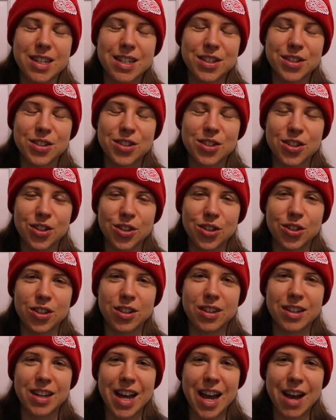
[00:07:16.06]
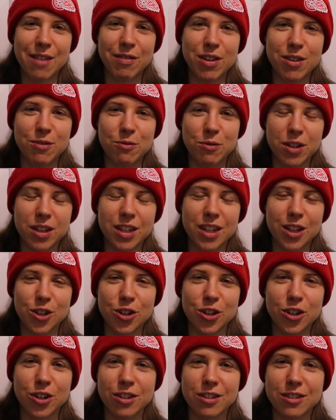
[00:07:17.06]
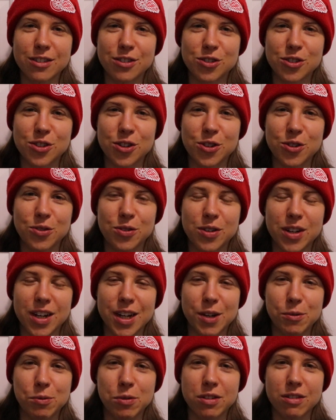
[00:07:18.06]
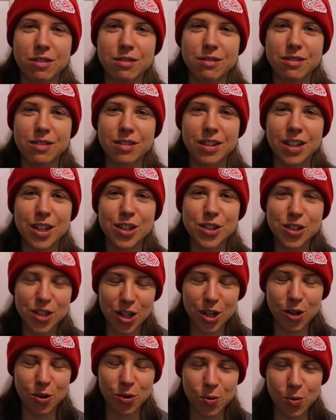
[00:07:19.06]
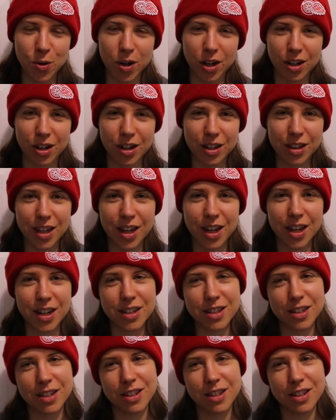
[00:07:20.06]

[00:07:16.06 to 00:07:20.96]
still haven't really learned. So I will continue to work on that.